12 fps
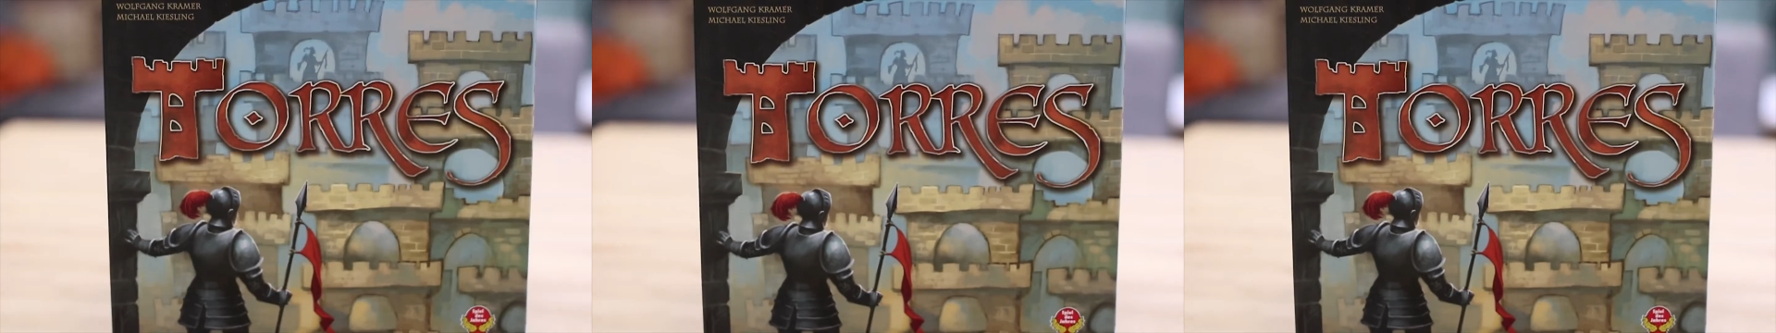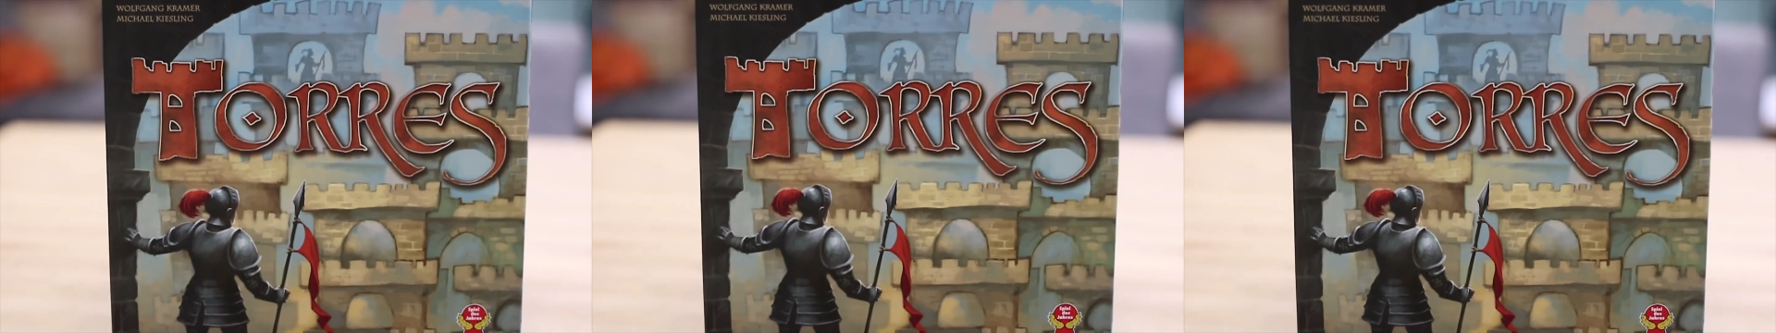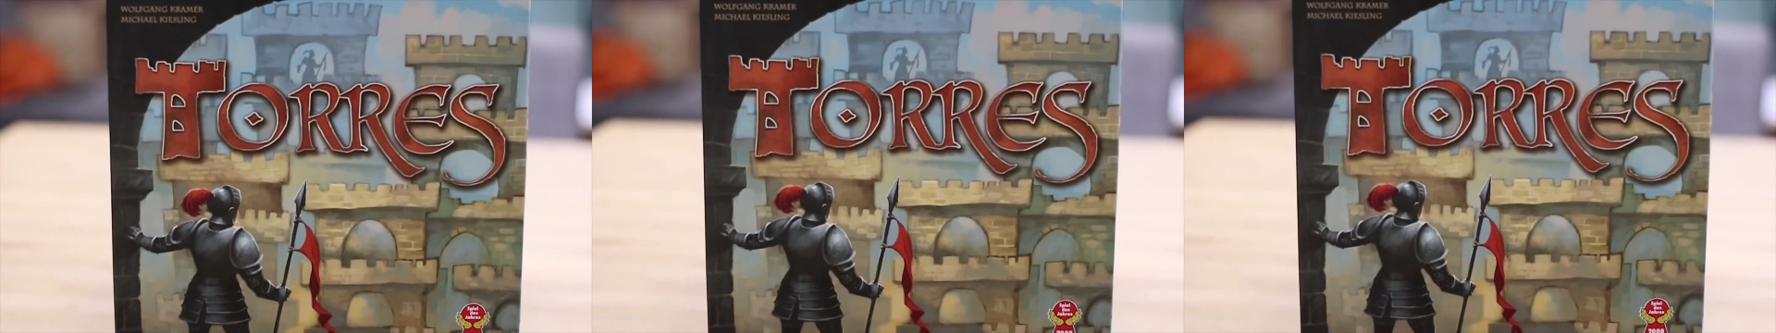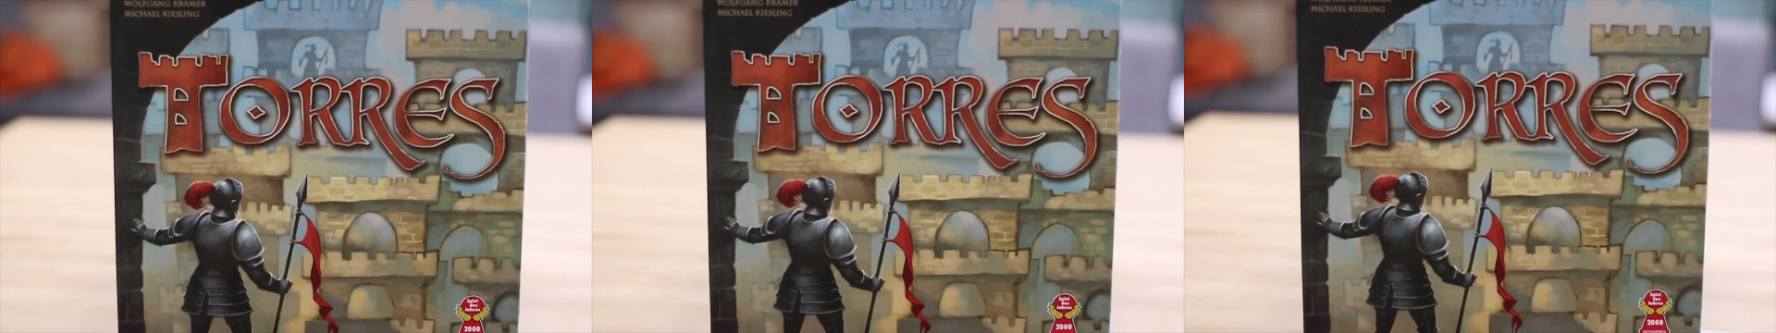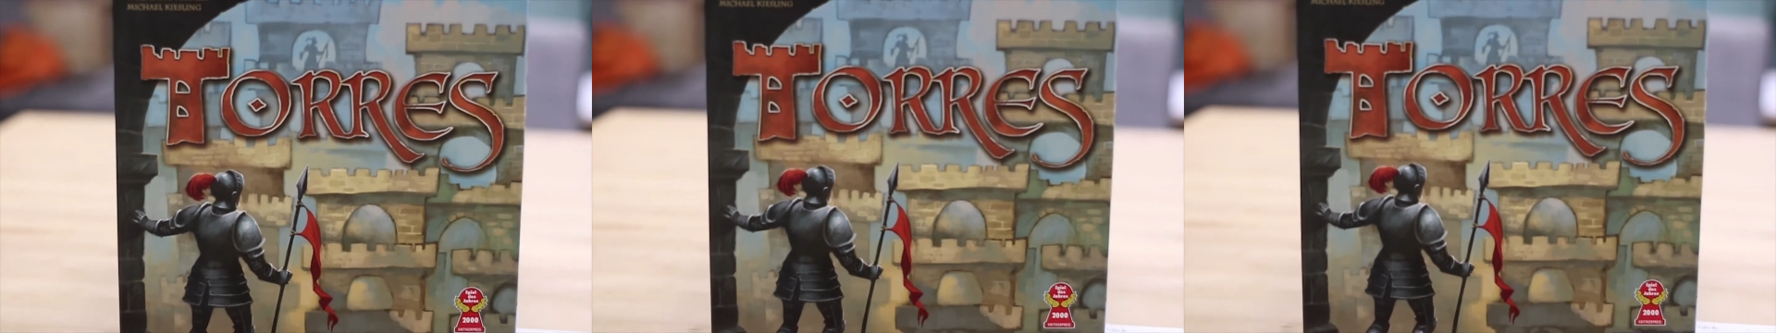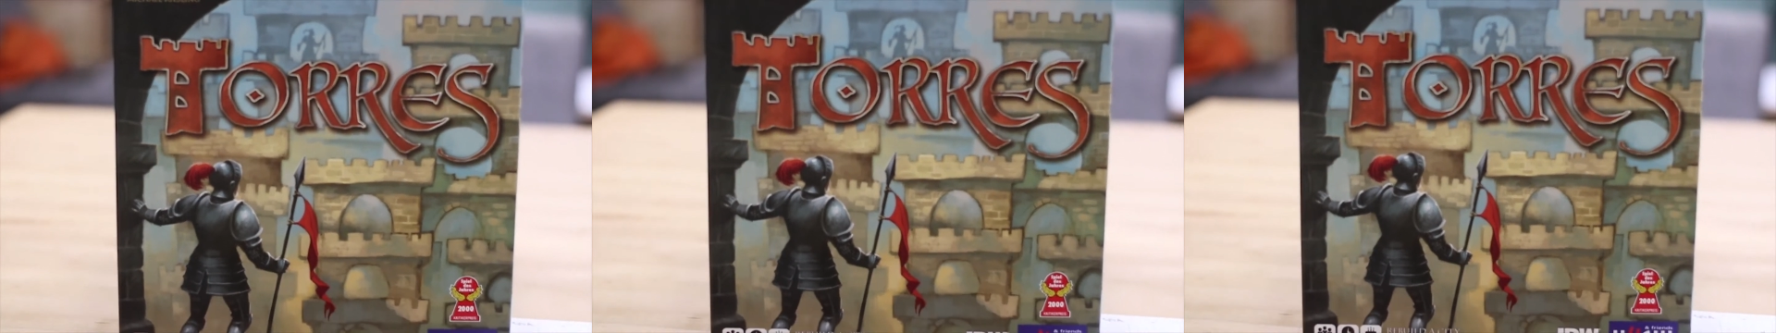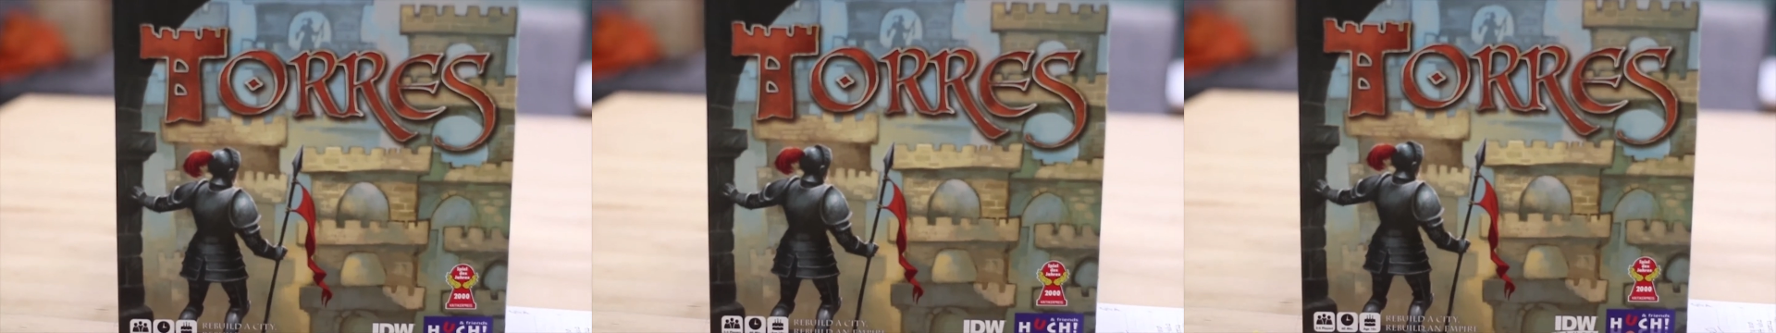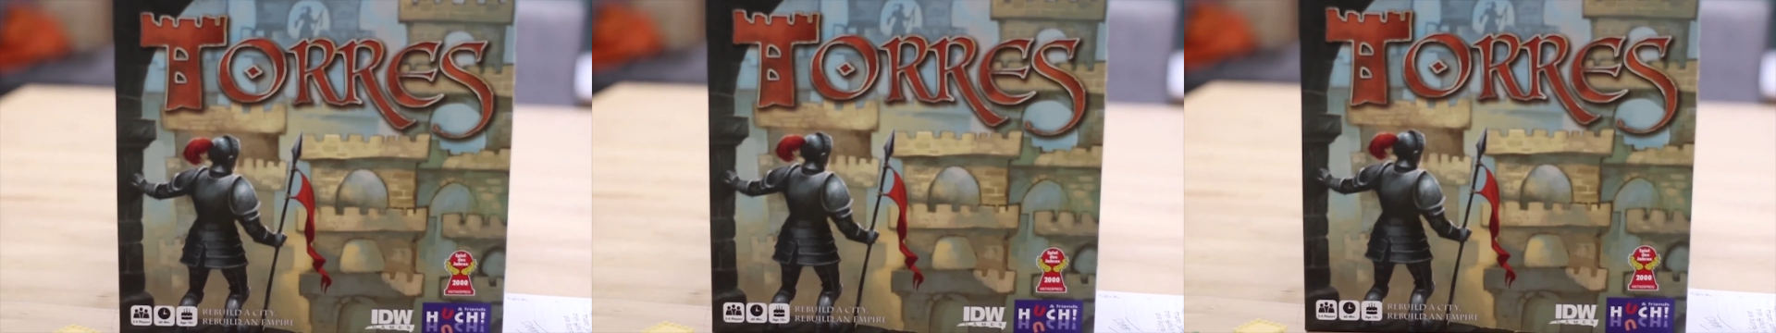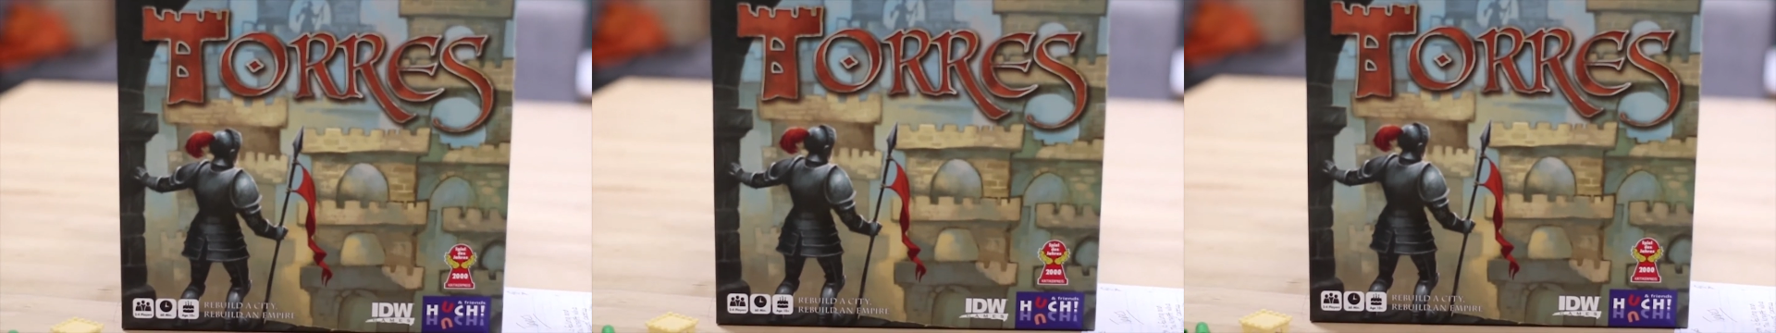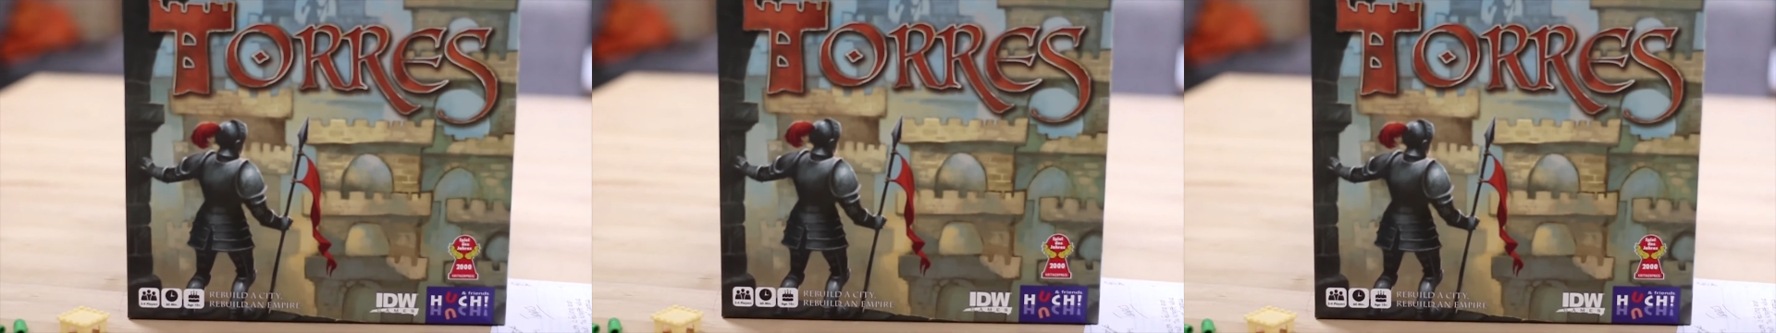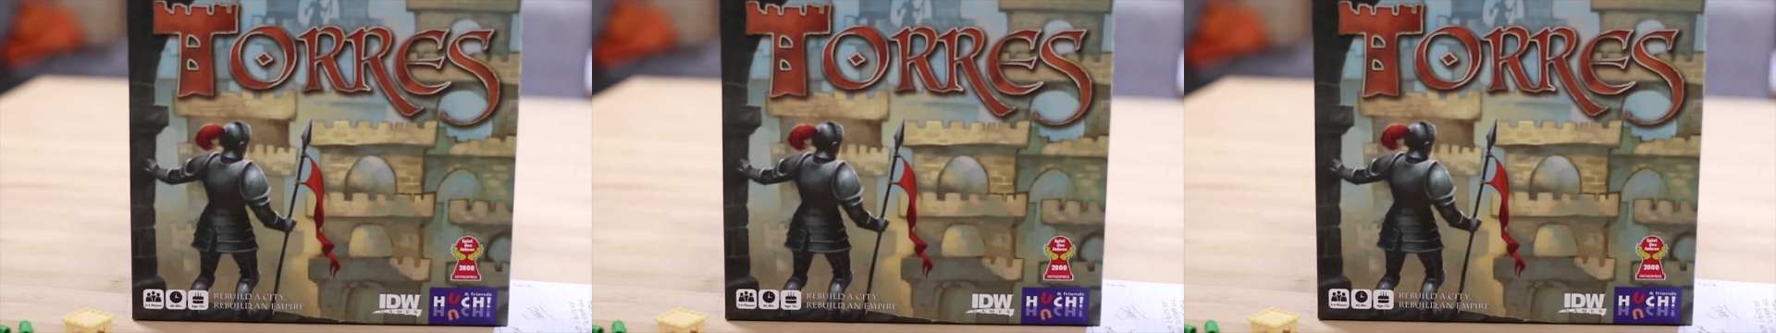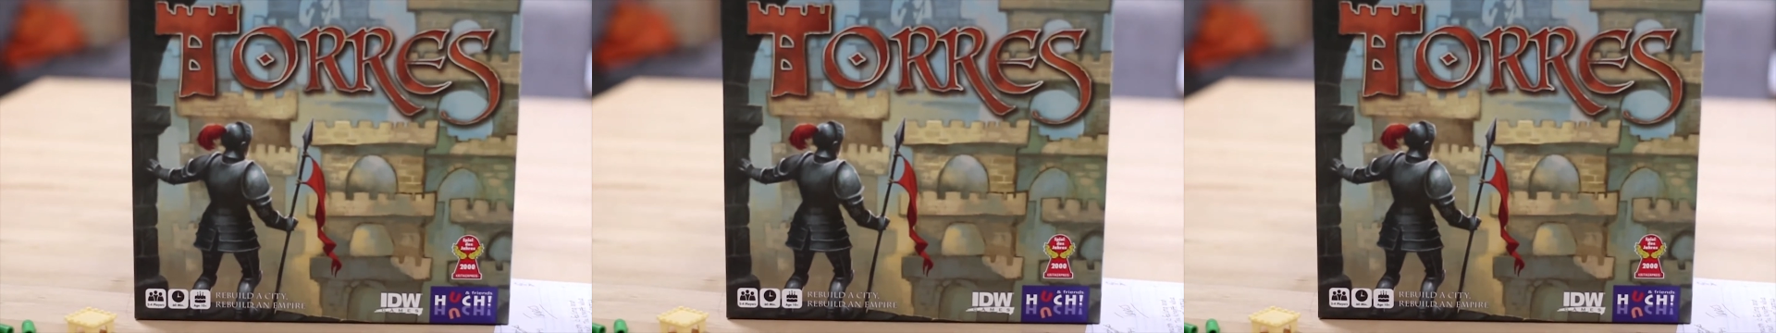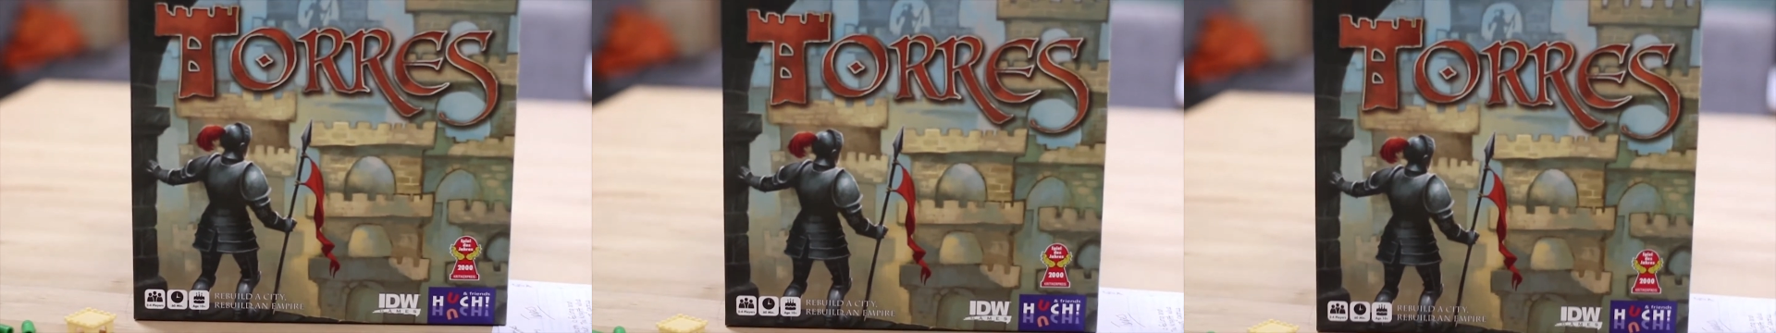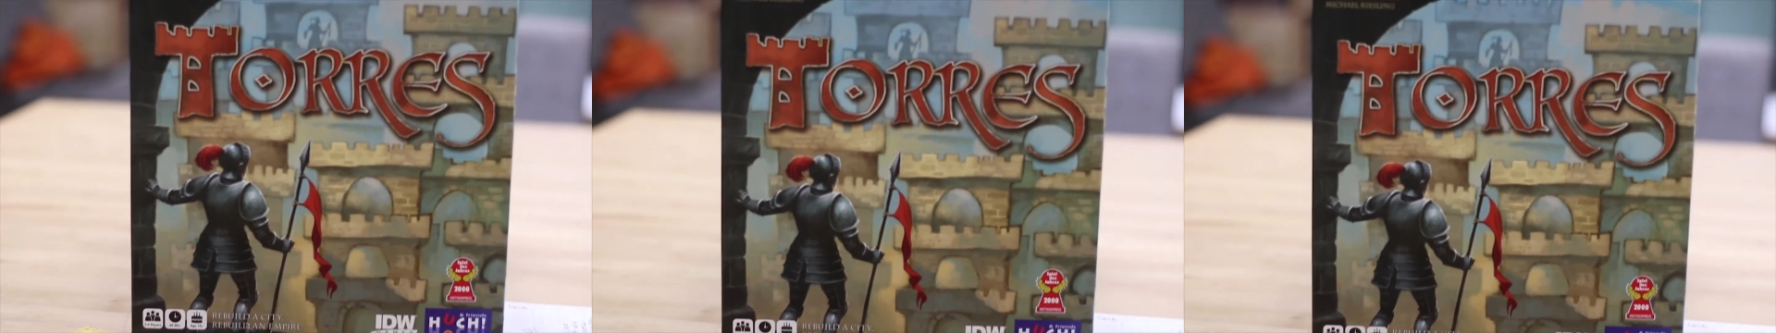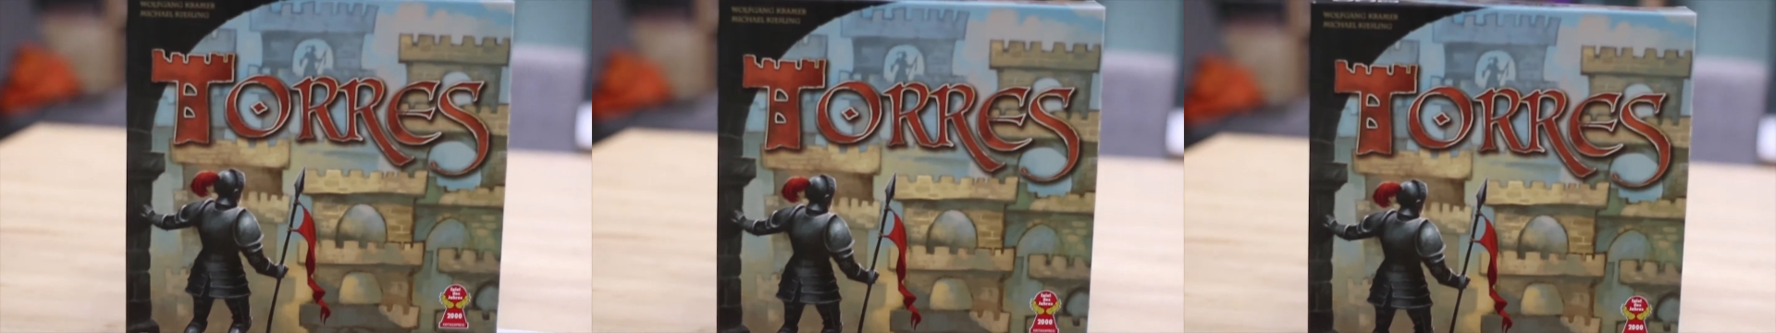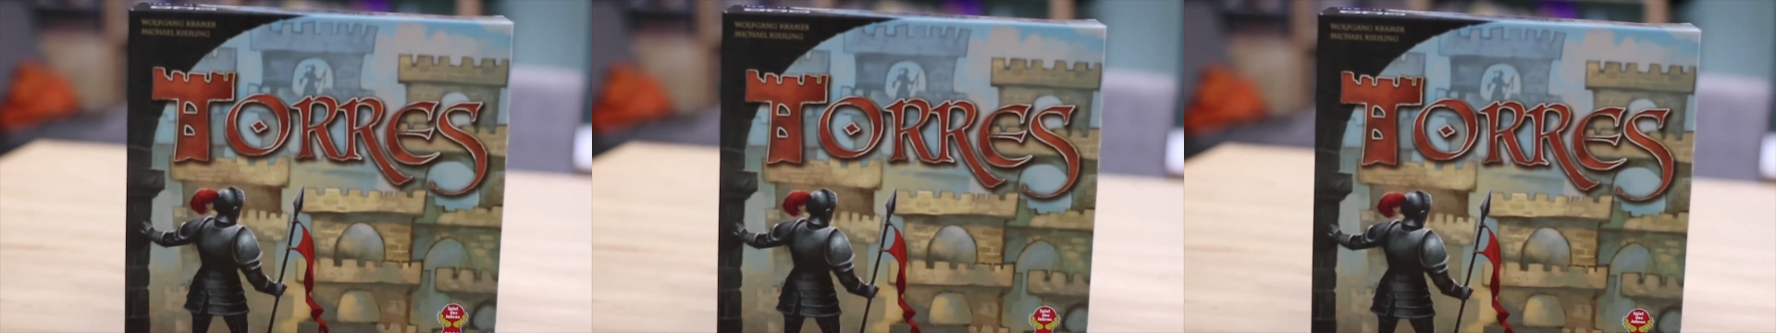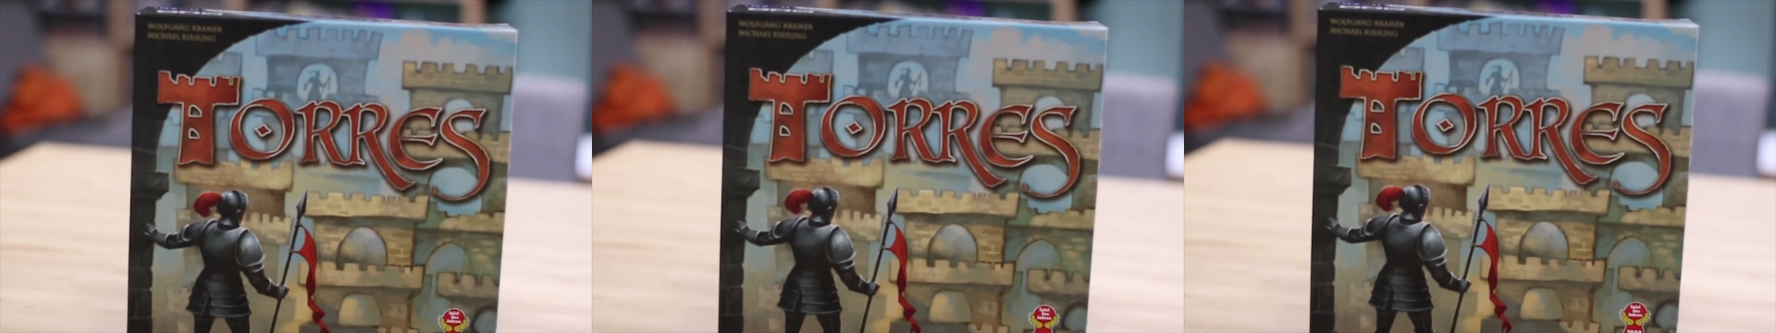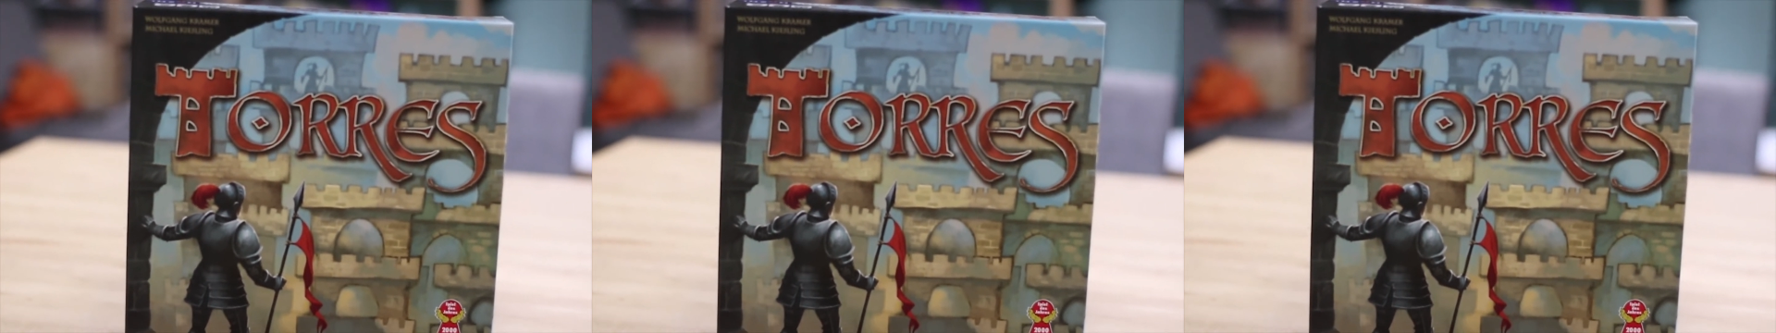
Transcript: (no speaker visible)